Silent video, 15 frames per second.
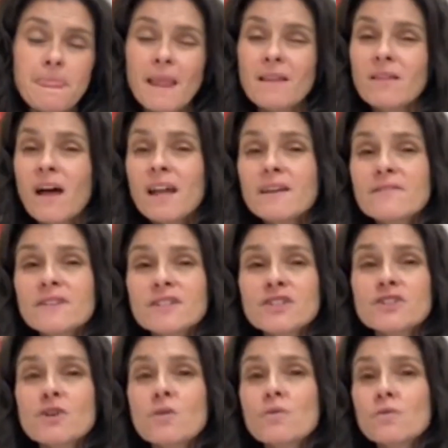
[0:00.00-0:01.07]
A lot of
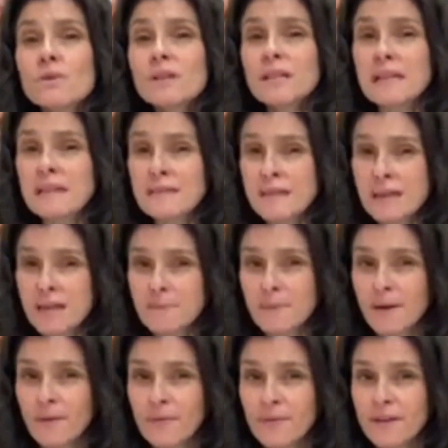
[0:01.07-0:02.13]
us don't really think
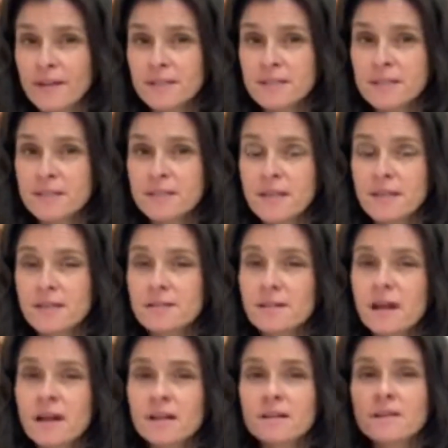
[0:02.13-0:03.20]
about this, and a
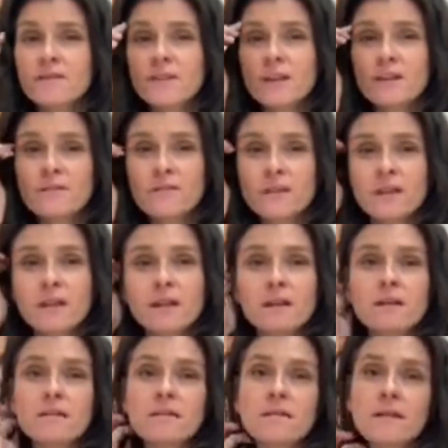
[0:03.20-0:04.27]
lot of
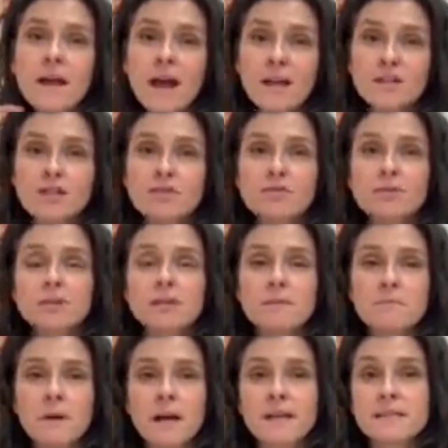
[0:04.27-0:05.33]
even naturally
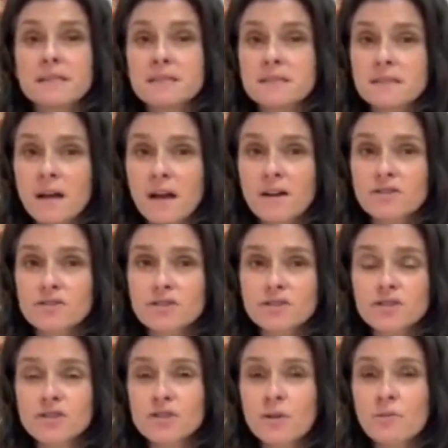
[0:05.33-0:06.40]
minded
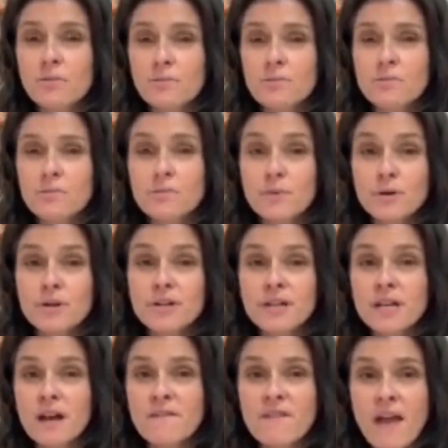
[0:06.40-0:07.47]
doctors don't put
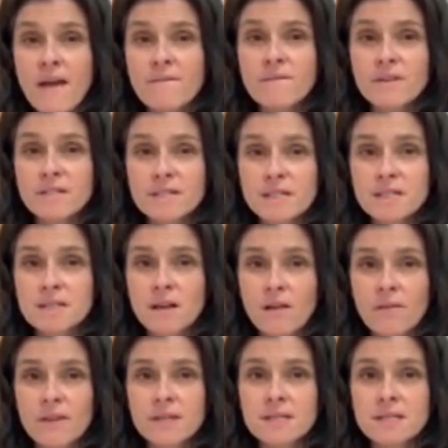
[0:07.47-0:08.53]
enough emphasis
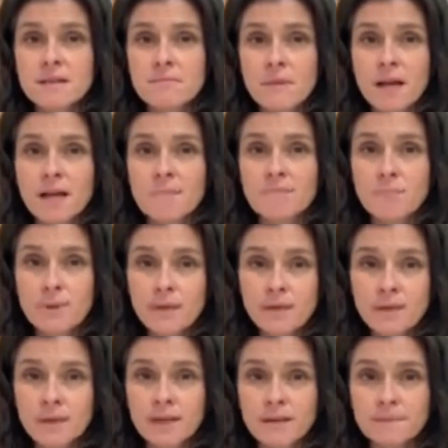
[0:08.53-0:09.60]
on this, in my
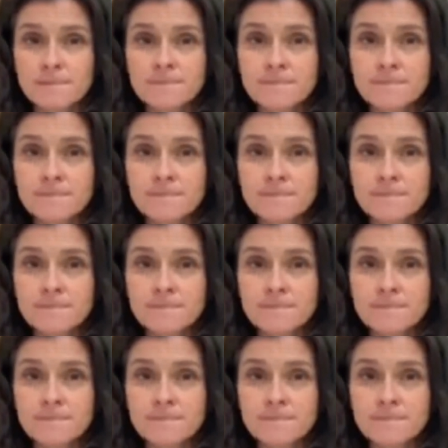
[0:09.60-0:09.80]
opinion.